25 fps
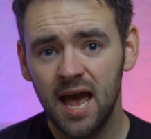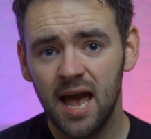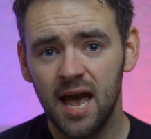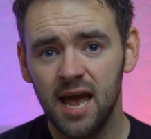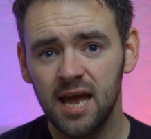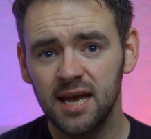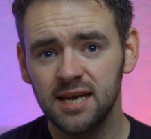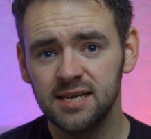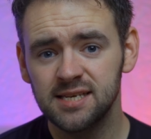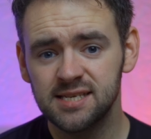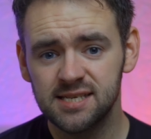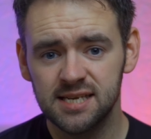
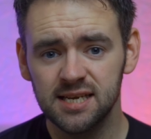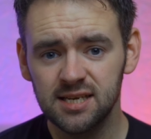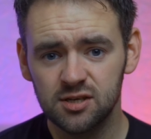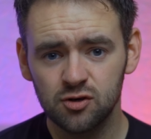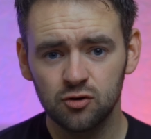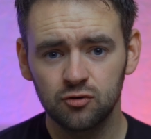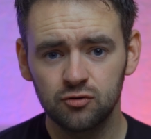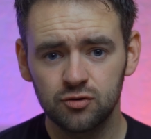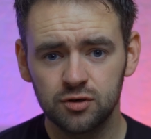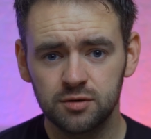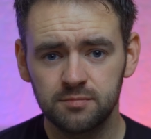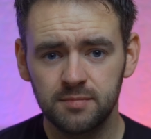A
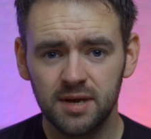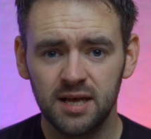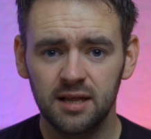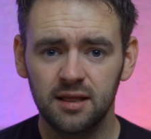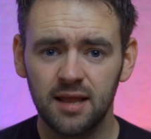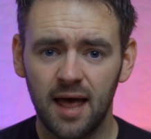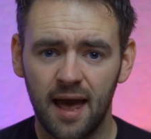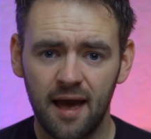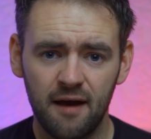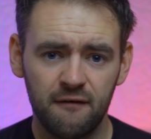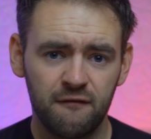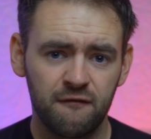600
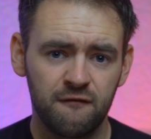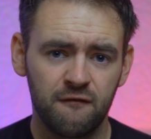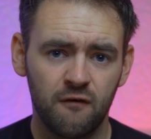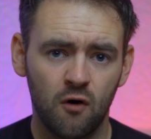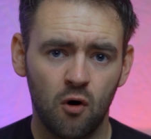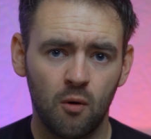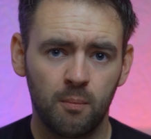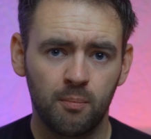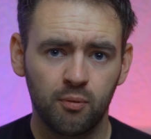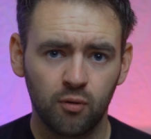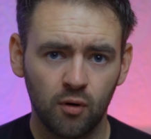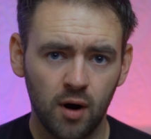mil
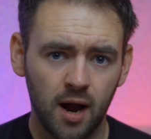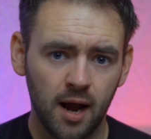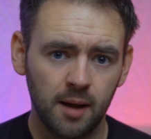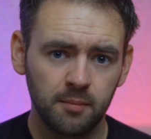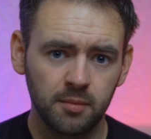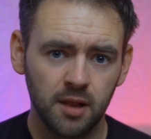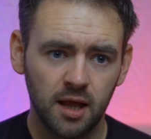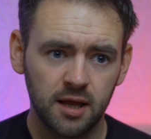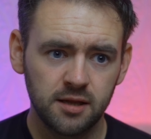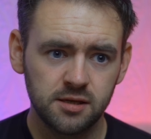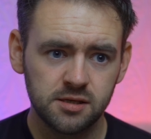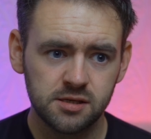f4 prime
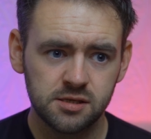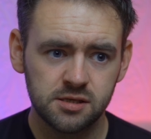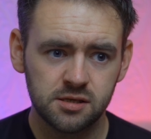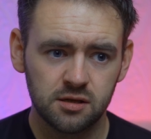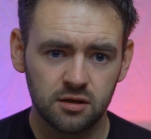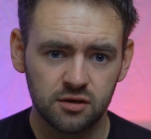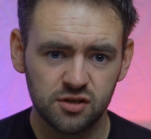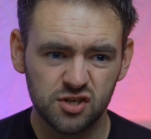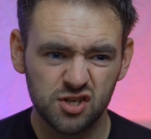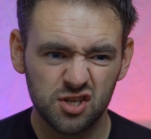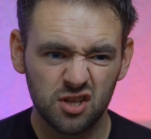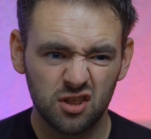lens
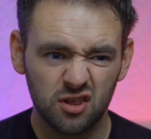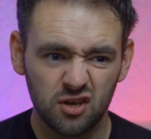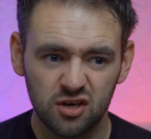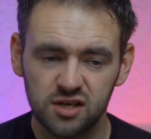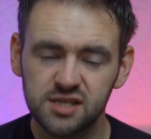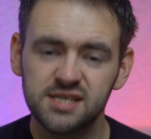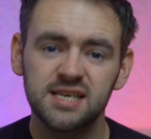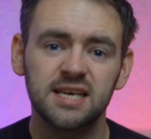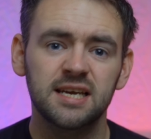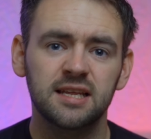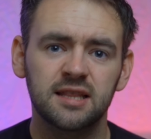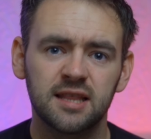that's
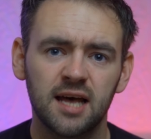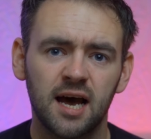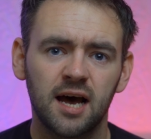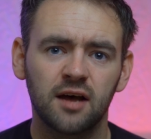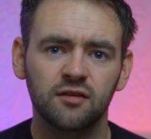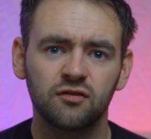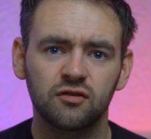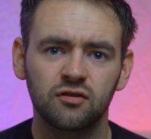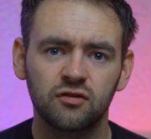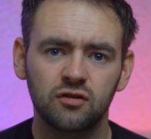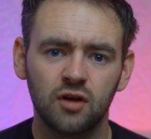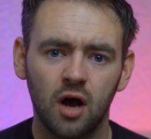
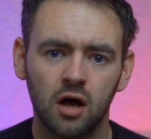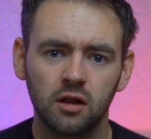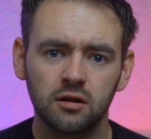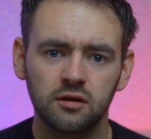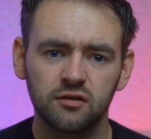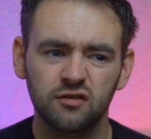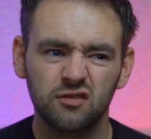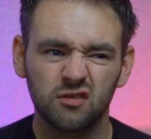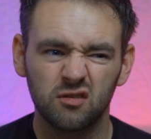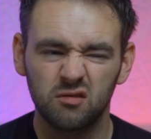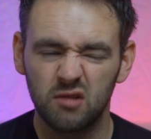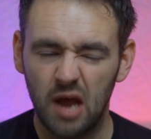
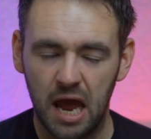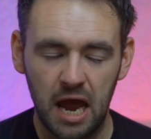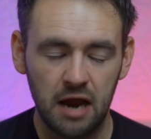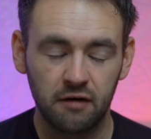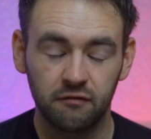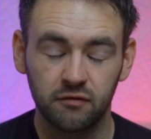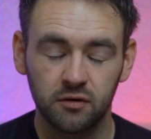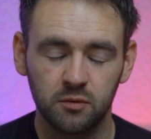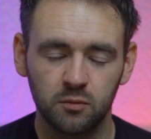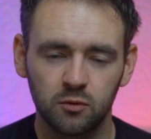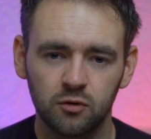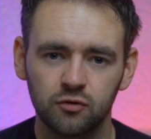$13,000 and
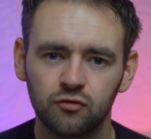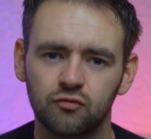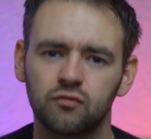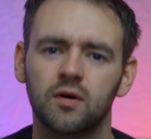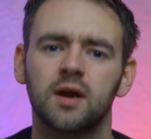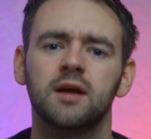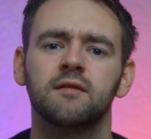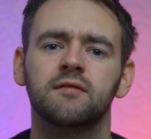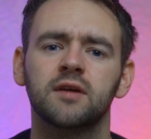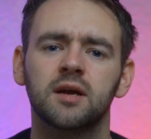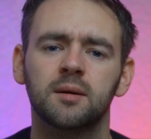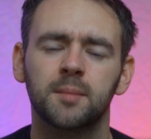everyone's
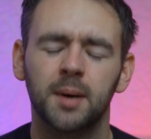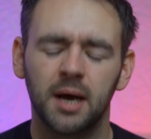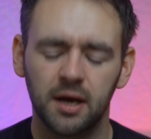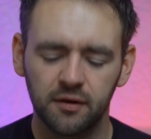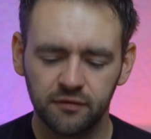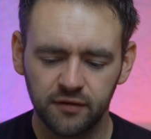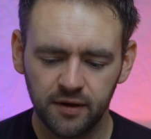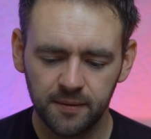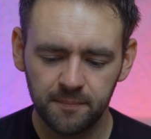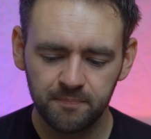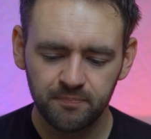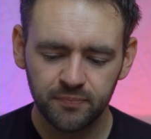raving
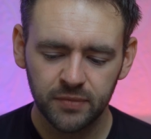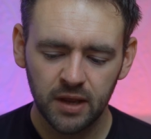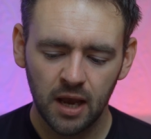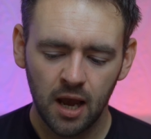about it.